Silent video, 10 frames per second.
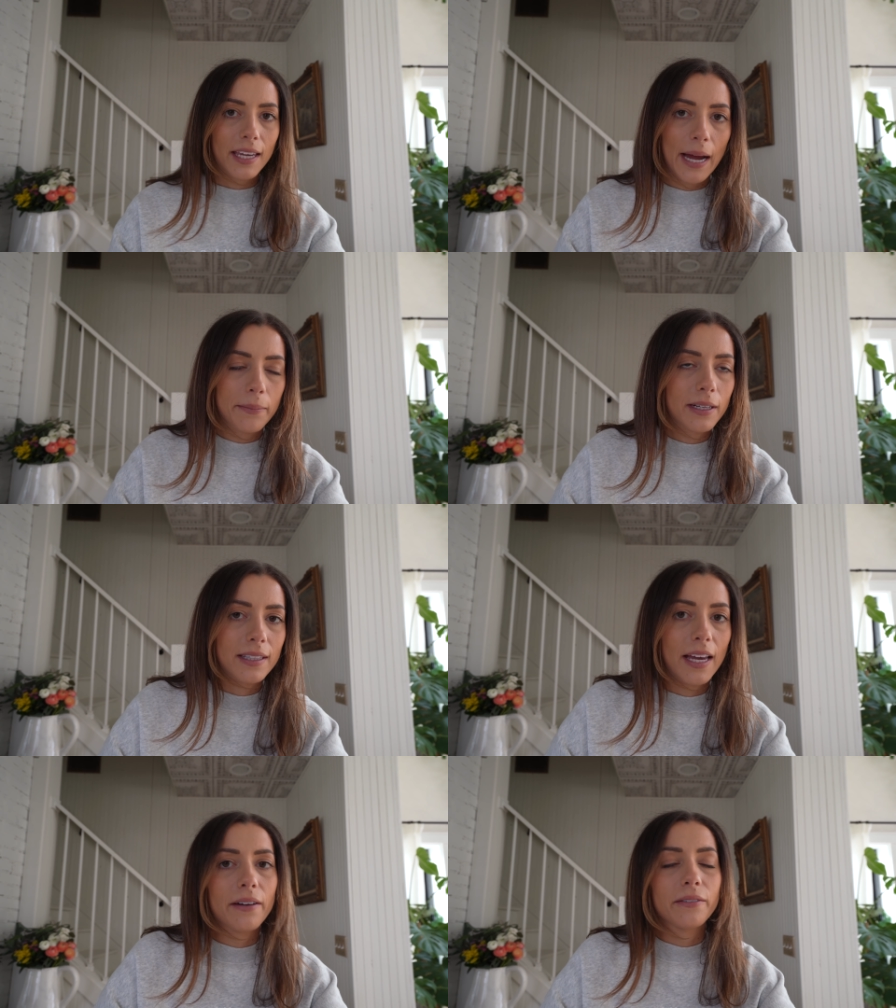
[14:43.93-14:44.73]
cabinet
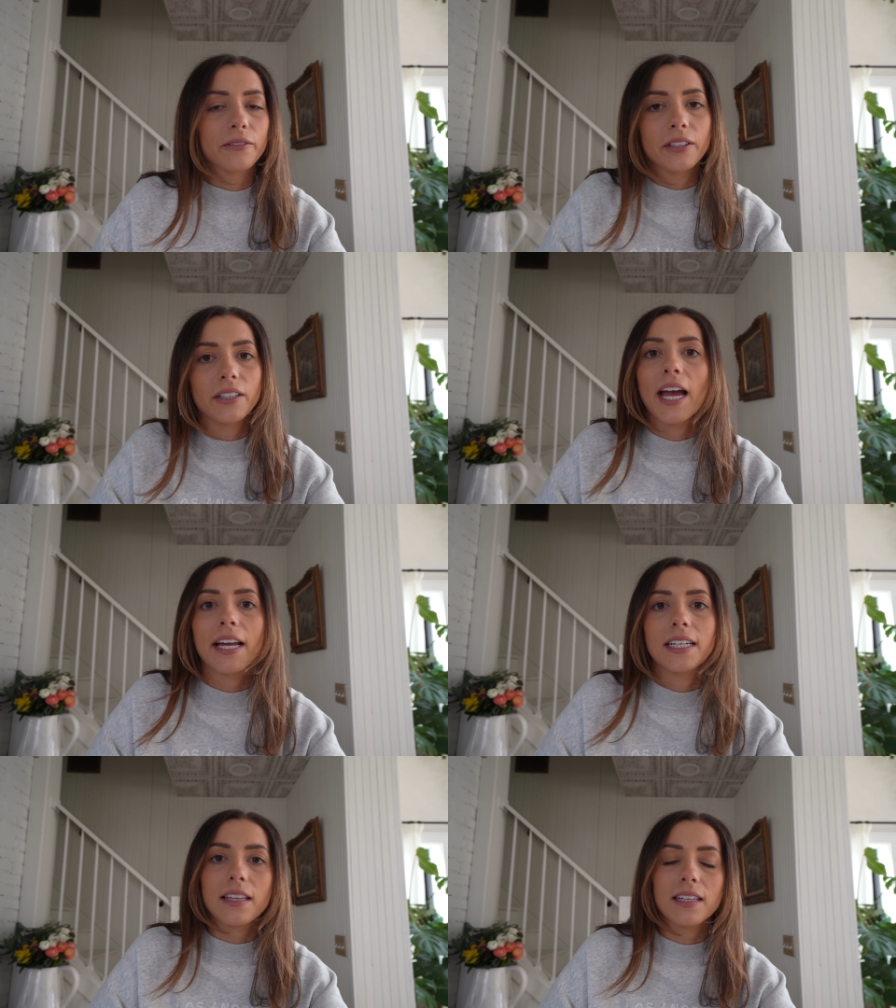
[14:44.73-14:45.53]
that really
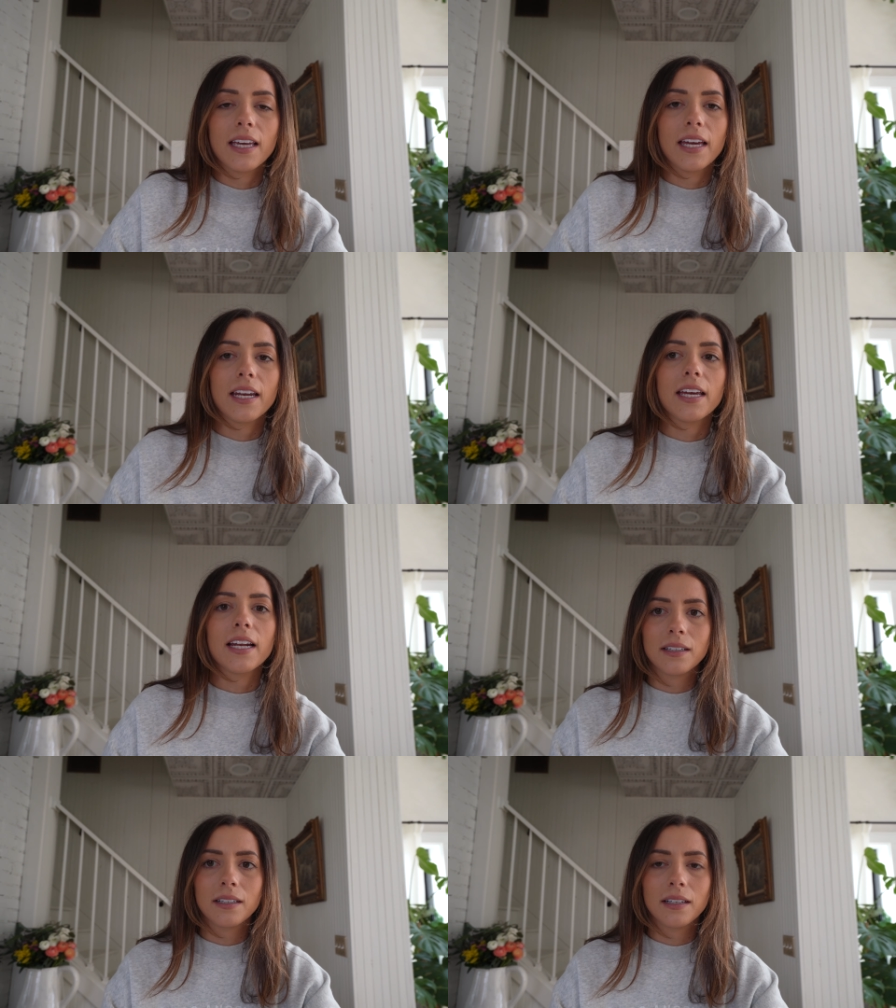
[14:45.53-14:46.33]
had nothing in
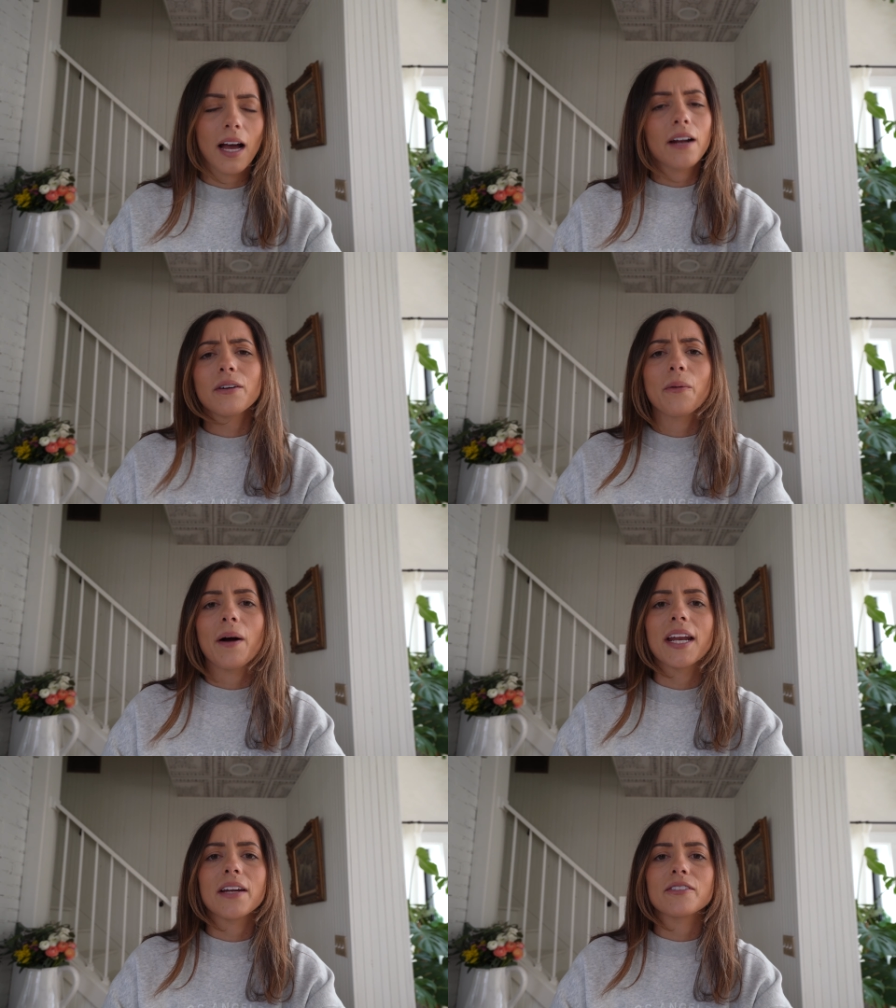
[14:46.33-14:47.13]
it. I don't know
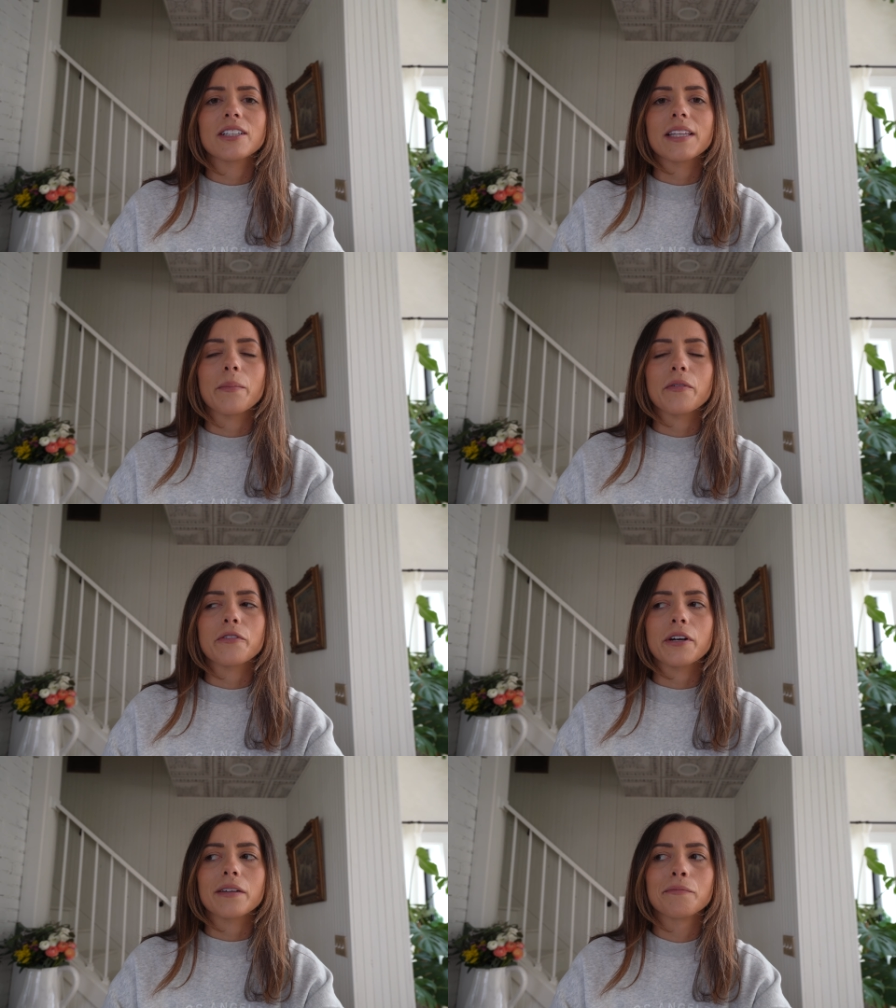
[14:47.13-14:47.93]
why I never did that
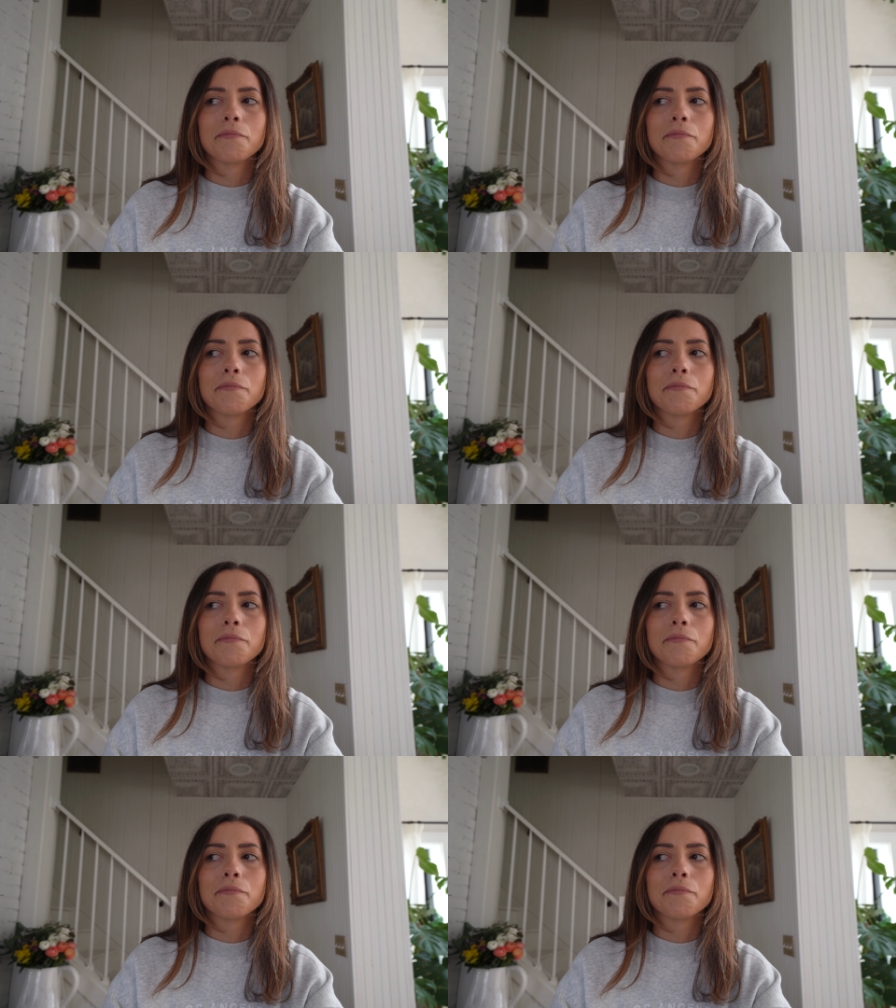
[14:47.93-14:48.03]
before.